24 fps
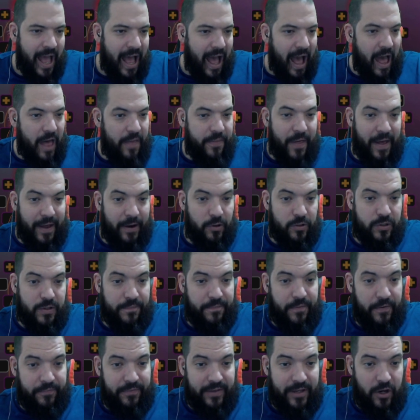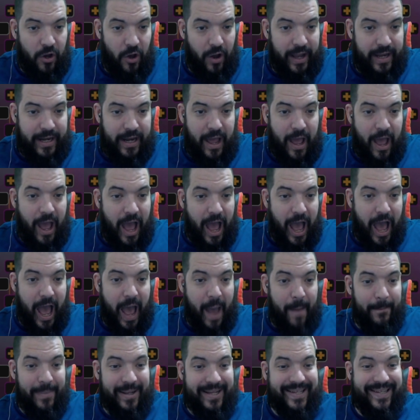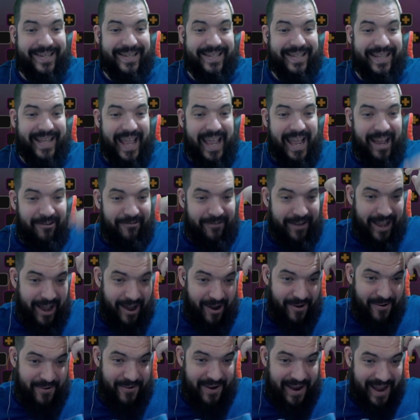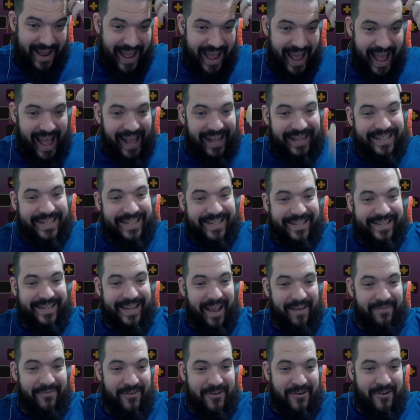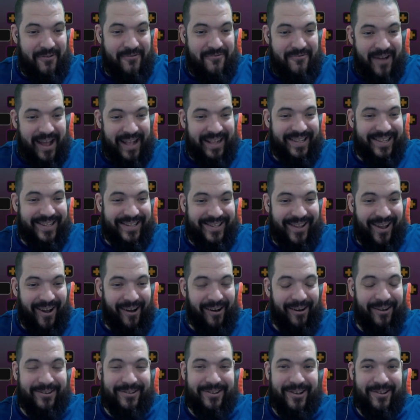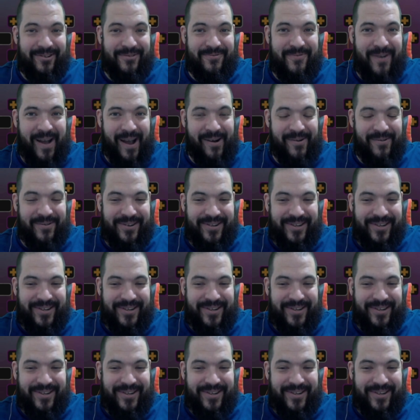Thanos at 59. Mysterio at 7 red stars as well.